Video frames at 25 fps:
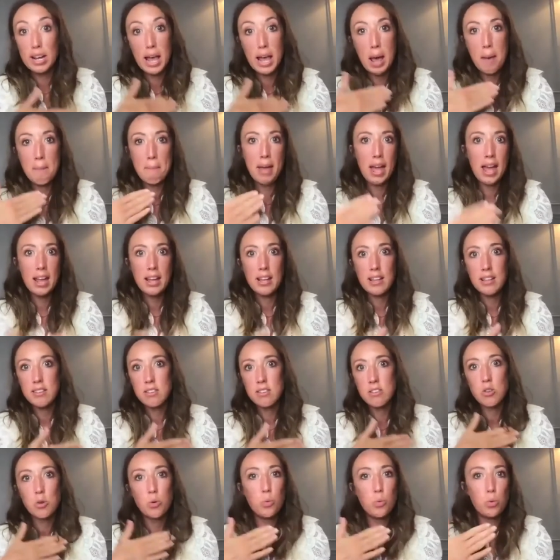
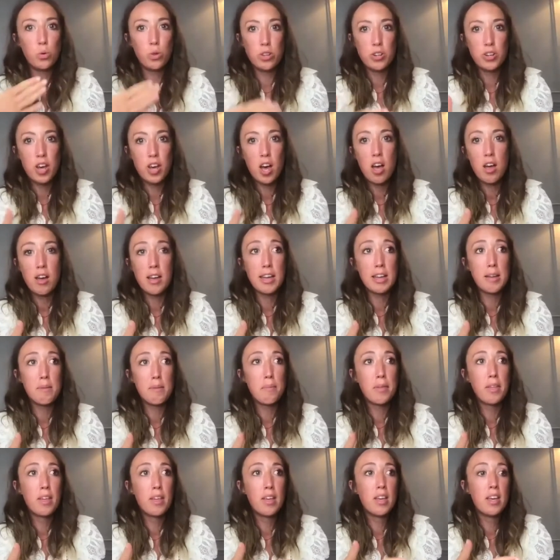campaigns all the
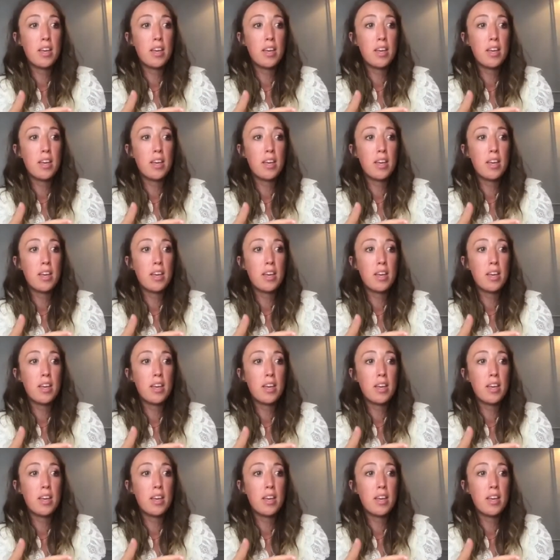time,